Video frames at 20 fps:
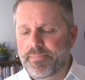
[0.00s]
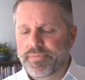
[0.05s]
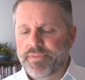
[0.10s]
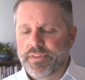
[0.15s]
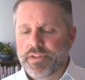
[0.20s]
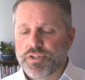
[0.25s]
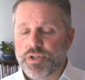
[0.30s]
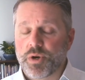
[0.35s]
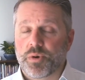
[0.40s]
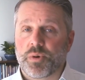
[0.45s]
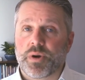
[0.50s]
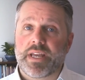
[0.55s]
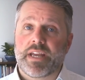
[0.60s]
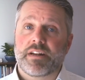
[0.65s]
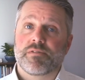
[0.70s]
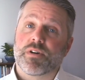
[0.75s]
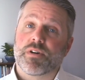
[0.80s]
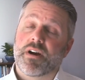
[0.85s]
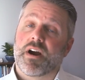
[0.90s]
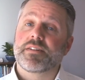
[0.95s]
So in
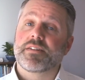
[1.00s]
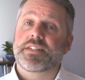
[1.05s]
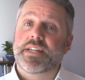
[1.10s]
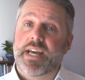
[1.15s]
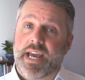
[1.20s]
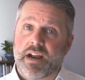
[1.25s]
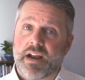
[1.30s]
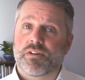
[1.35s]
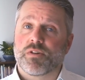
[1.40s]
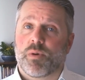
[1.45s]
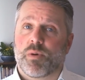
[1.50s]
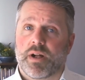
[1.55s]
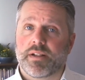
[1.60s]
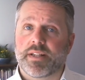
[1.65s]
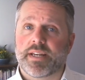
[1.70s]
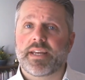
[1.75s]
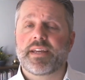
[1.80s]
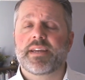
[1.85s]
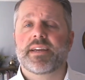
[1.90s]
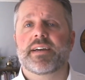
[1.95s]
regards to air
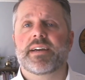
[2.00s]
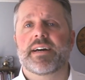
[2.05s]
quality,